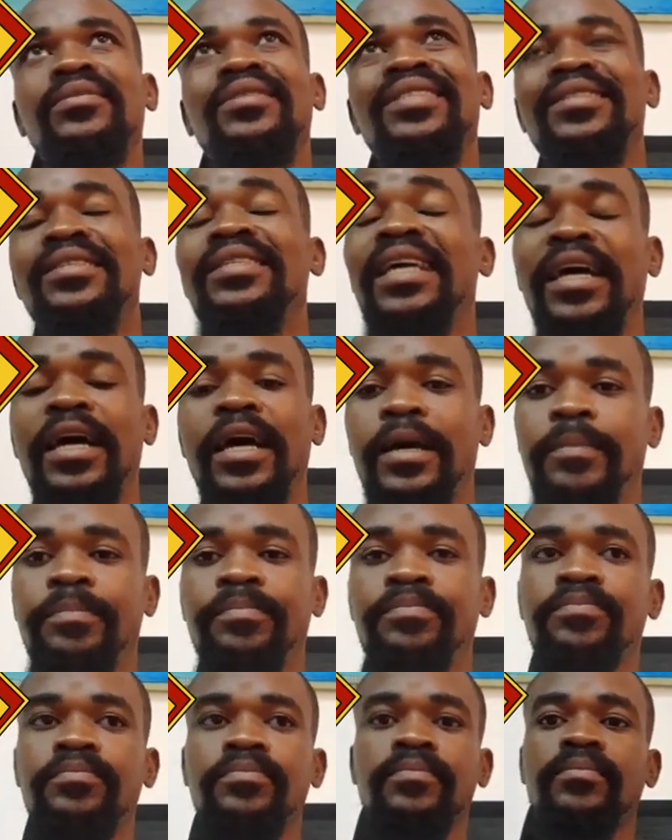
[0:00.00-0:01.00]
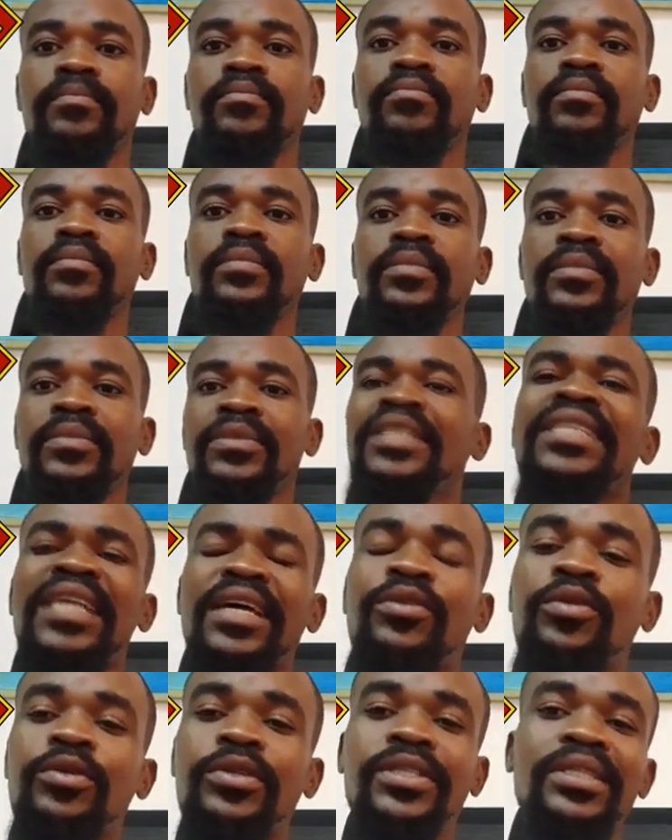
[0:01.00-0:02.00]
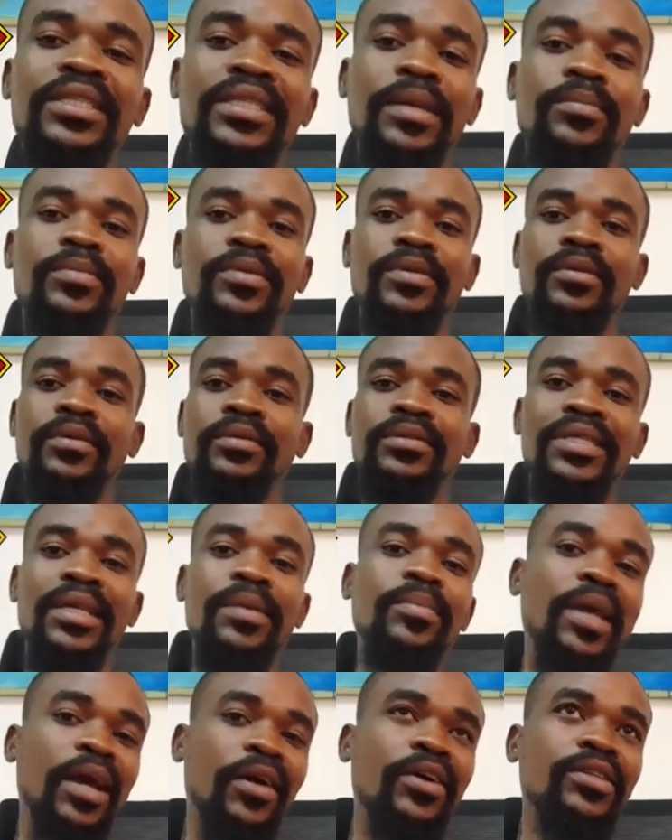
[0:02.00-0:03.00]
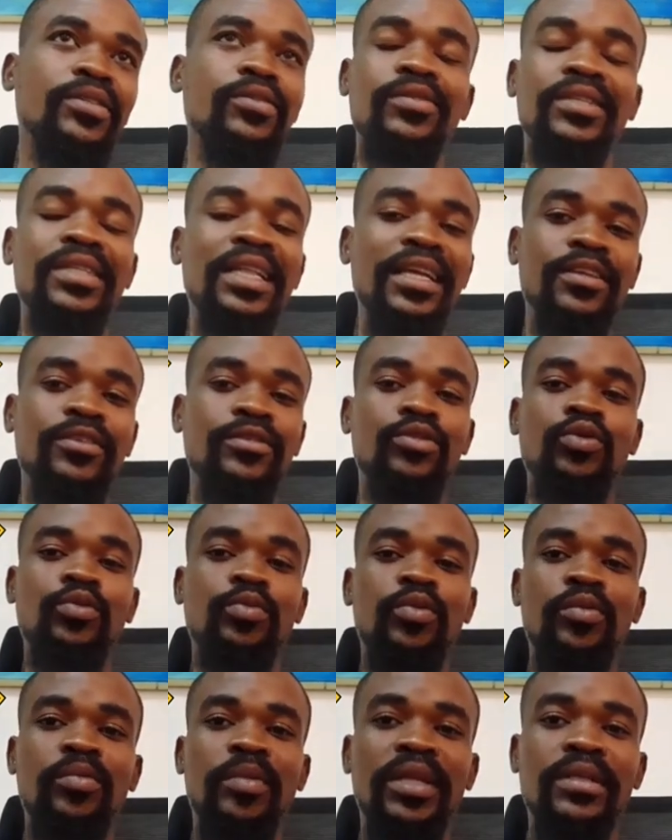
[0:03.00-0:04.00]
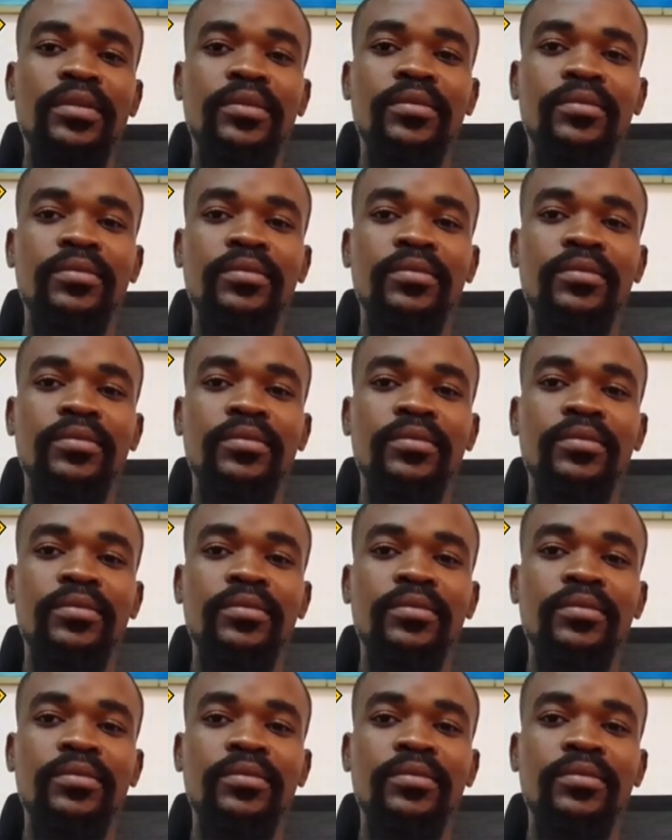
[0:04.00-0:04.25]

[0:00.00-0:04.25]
Yeah. These are not same characters like Superman.